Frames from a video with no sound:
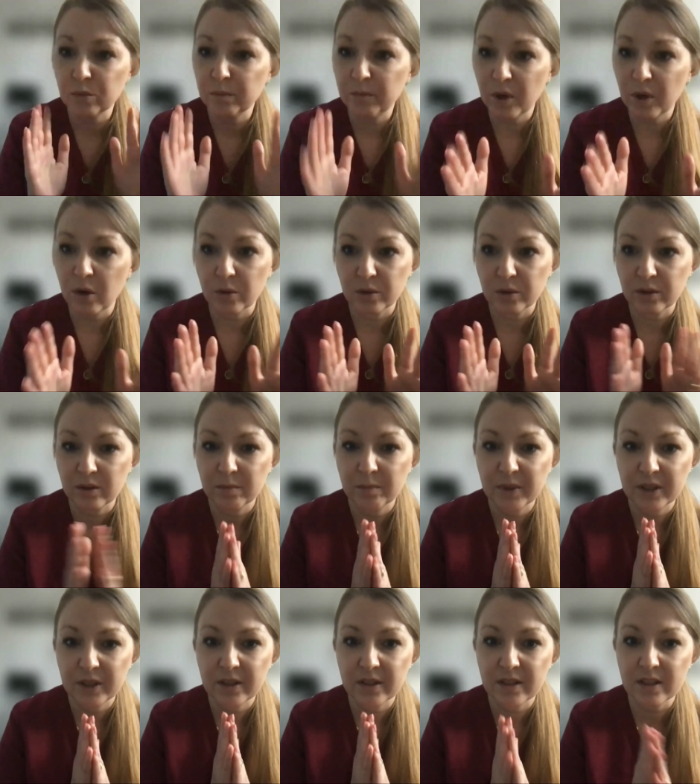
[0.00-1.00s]
both,
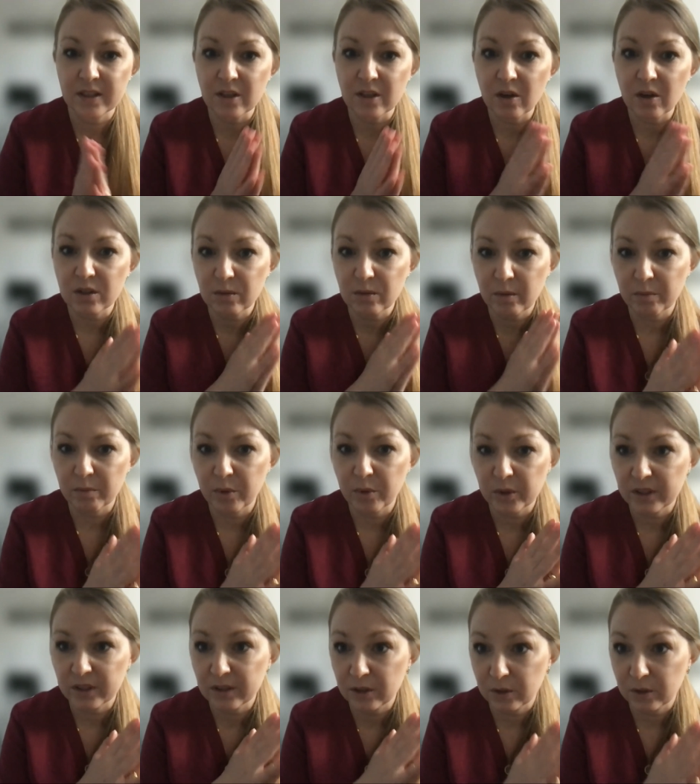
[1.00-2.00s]
because it's also
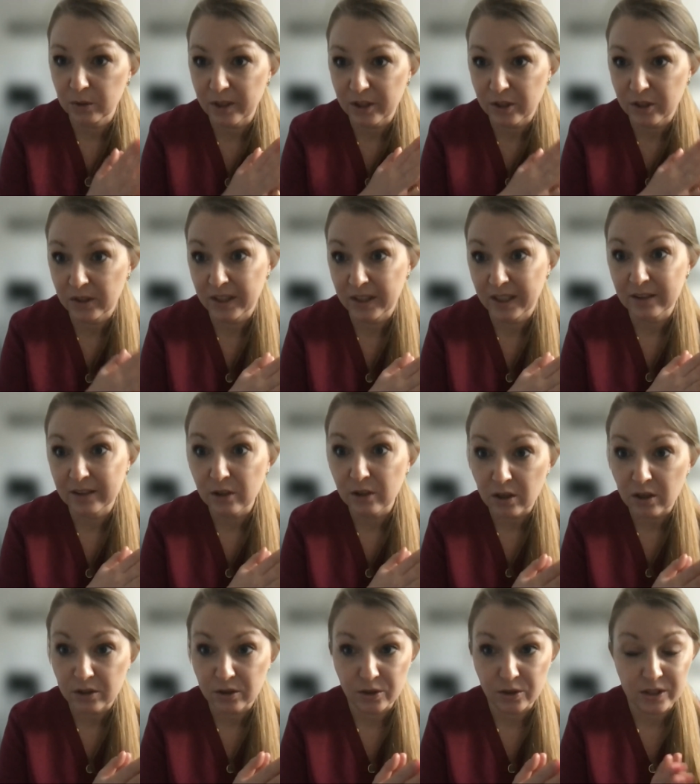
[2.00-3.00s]
important to educate
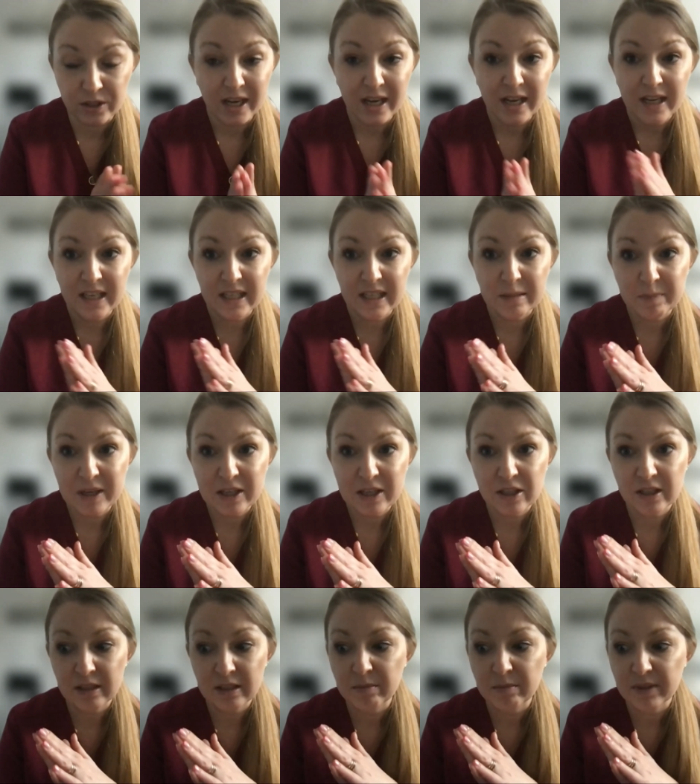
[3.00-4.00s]
doctors,
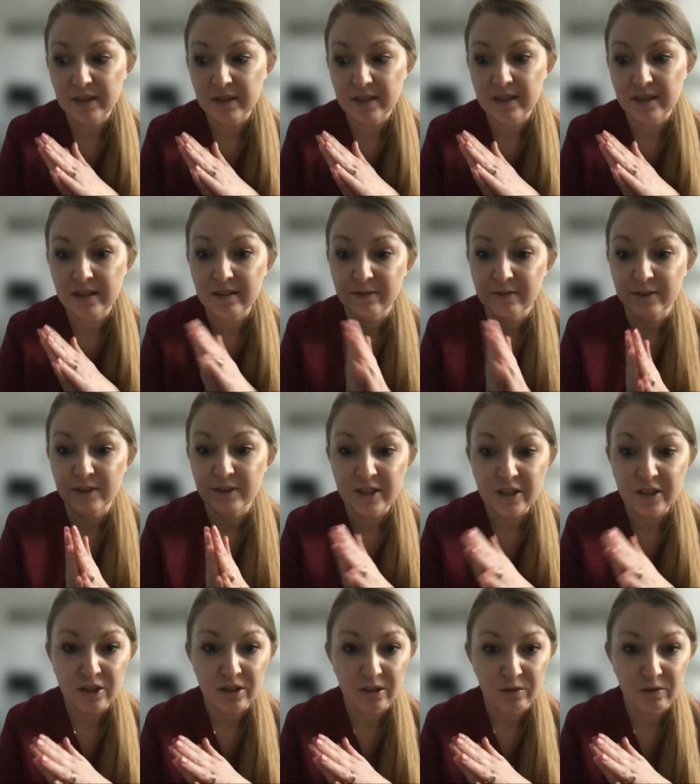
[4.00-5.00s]
especially because the
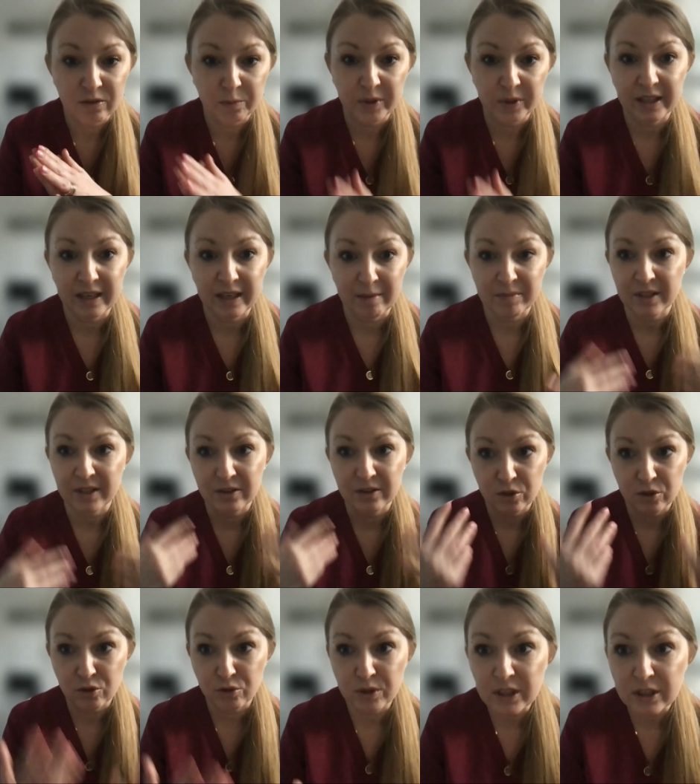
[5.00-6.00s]
definition of preeclampsia and the
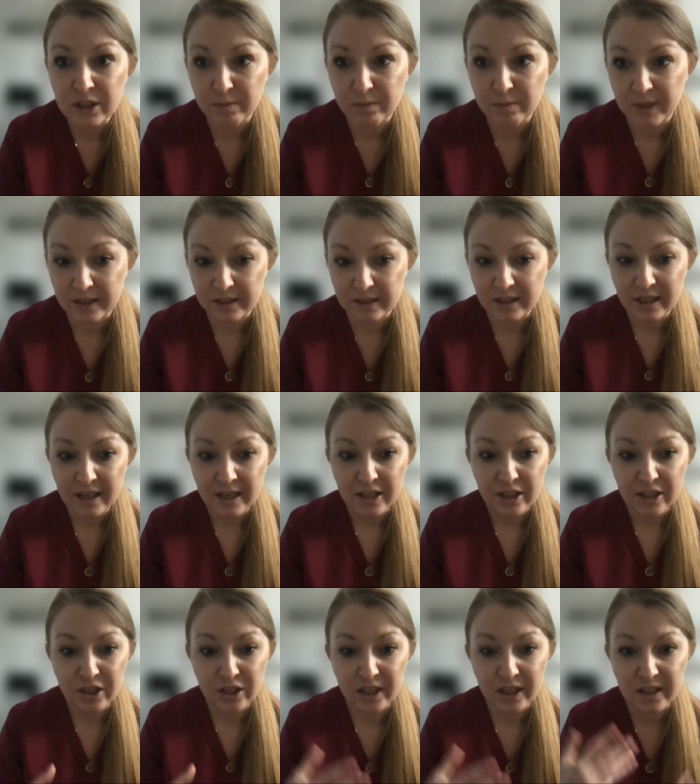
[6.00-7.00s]
treatment
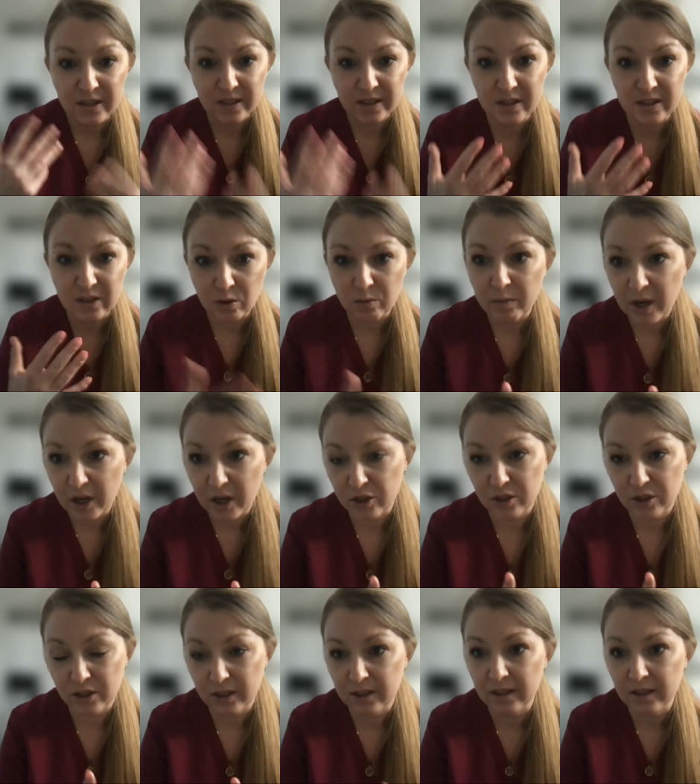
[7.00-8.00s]
changed so much
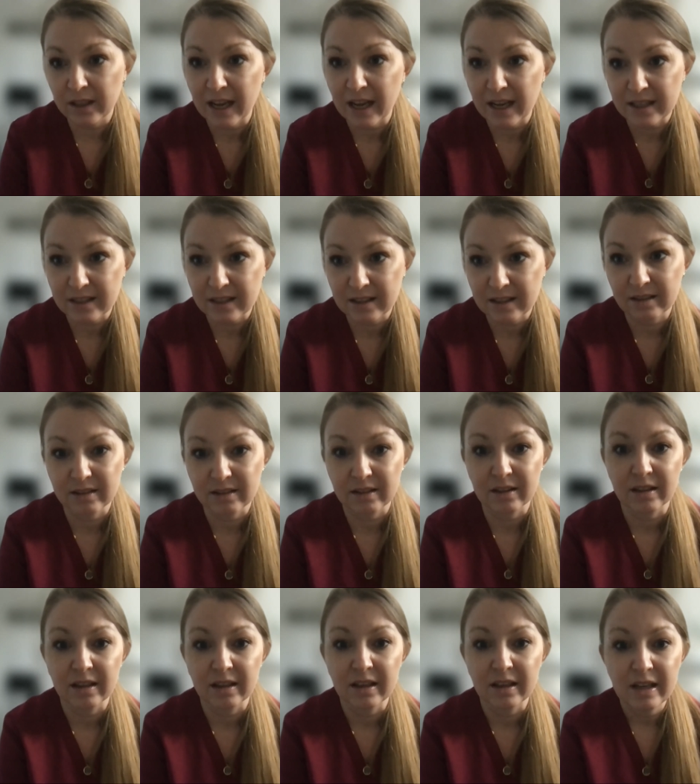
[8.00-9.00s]
in the last
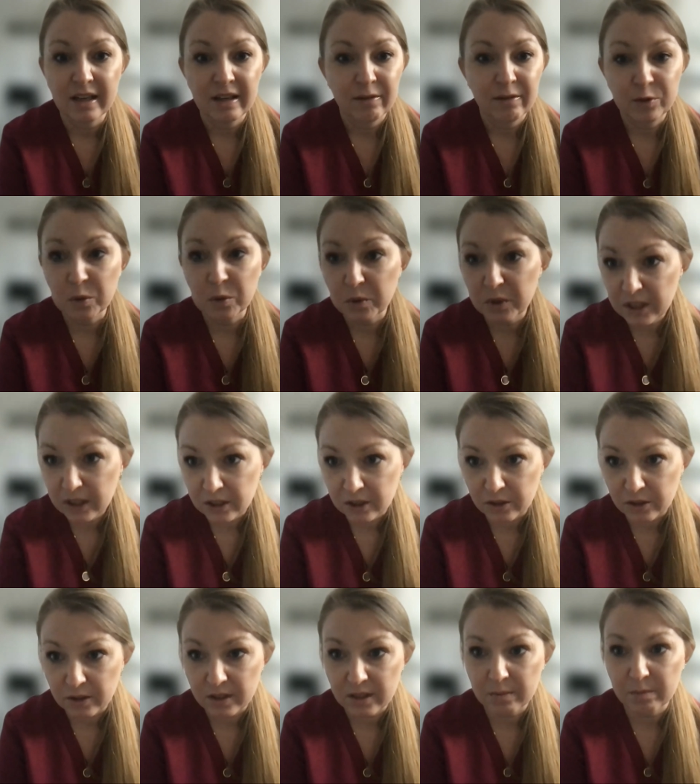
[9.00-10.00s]
few
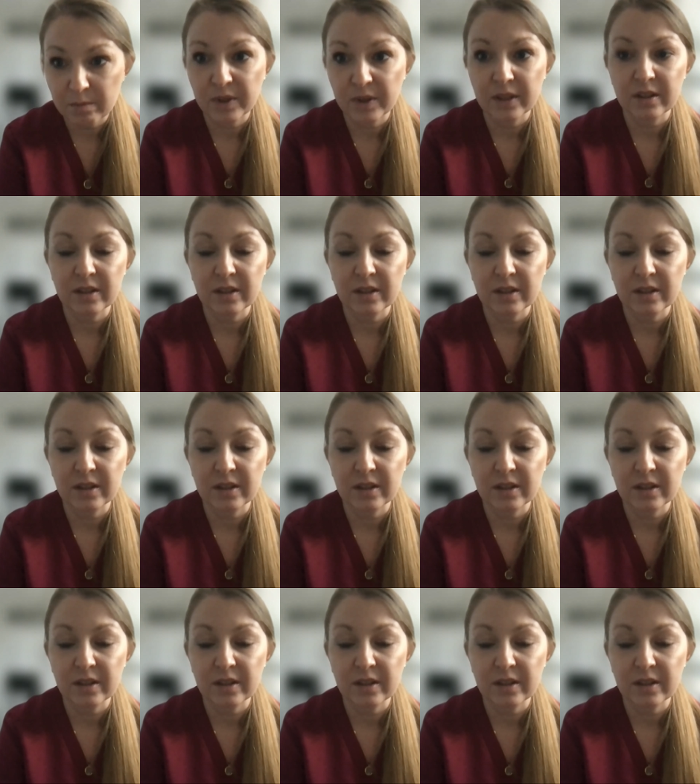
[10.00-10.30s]
years. But